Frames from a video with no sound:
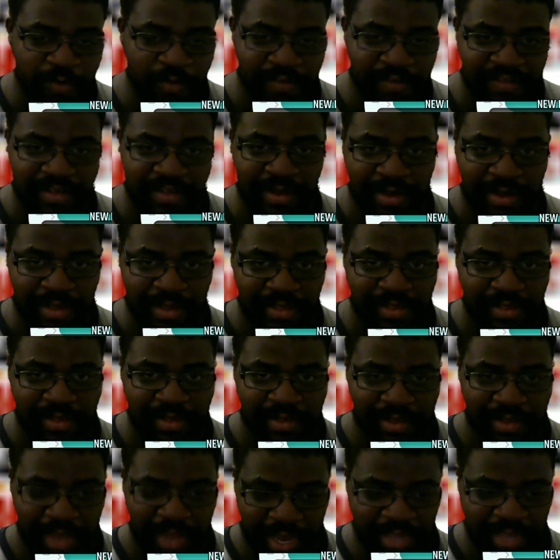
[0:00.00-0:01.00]
sons.
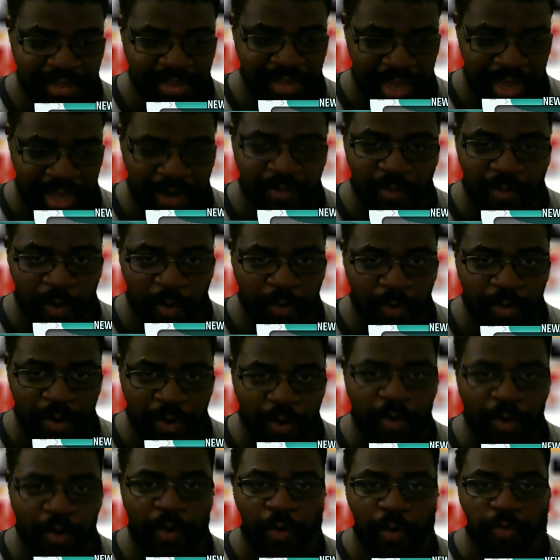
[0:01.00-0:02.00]
Like I said, the Road
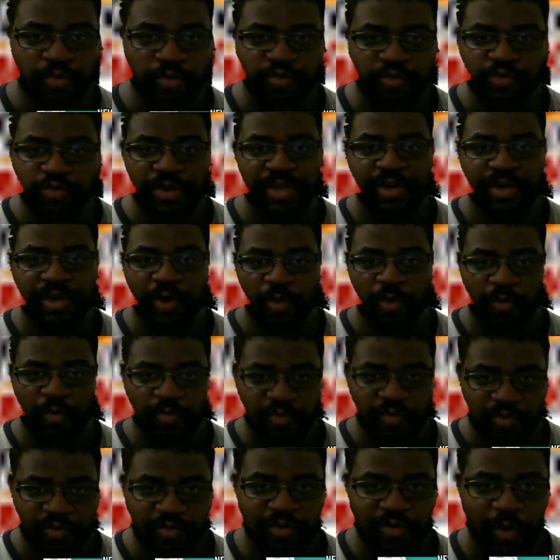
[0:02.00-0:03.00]
Dogg, you didn't know,
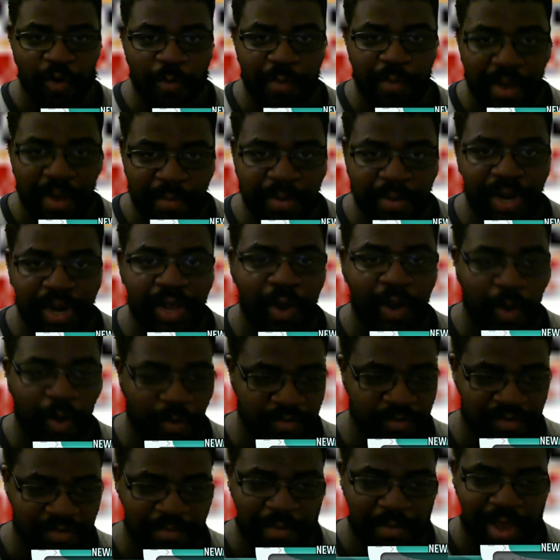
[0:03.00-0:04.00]
your butt better call
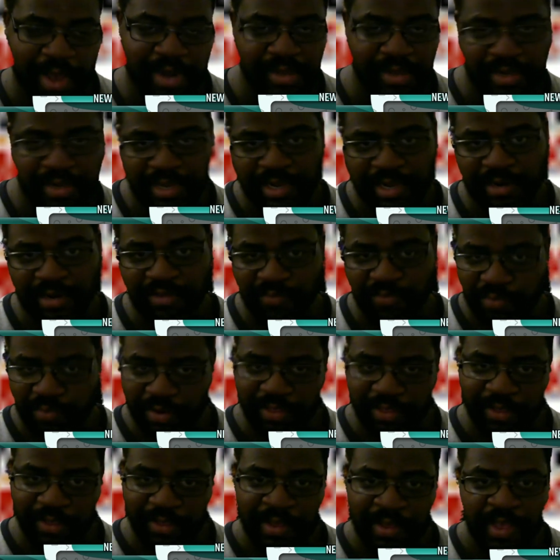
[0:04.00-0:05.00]
somebody. Then his
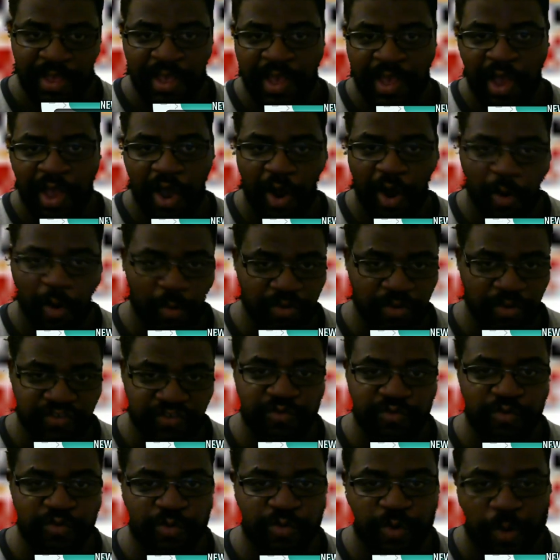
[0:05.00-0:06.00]
brother always
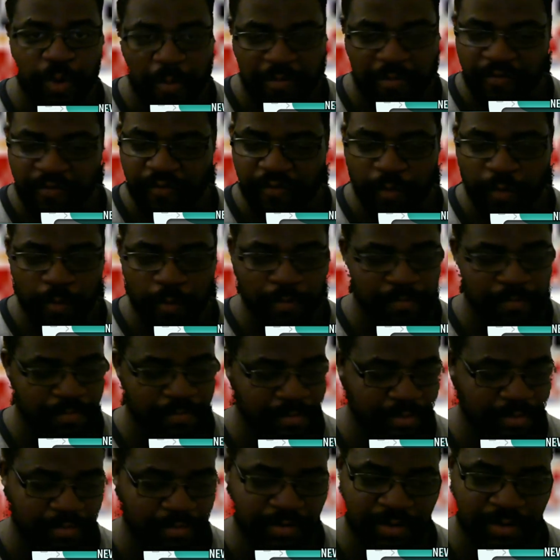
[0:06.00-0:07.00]
screwing over folk.
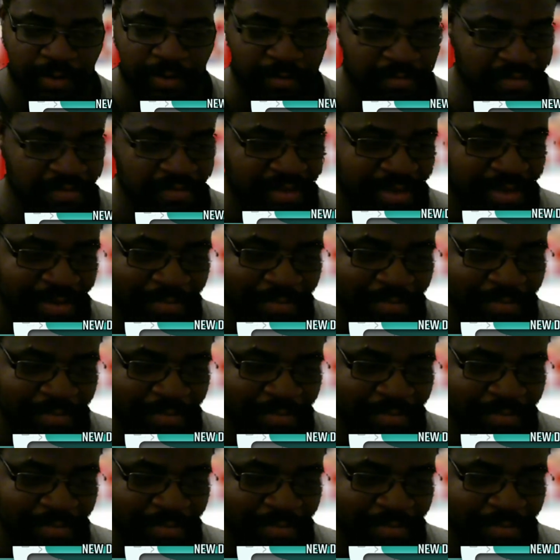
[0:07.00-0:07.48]
You know what I'm saying?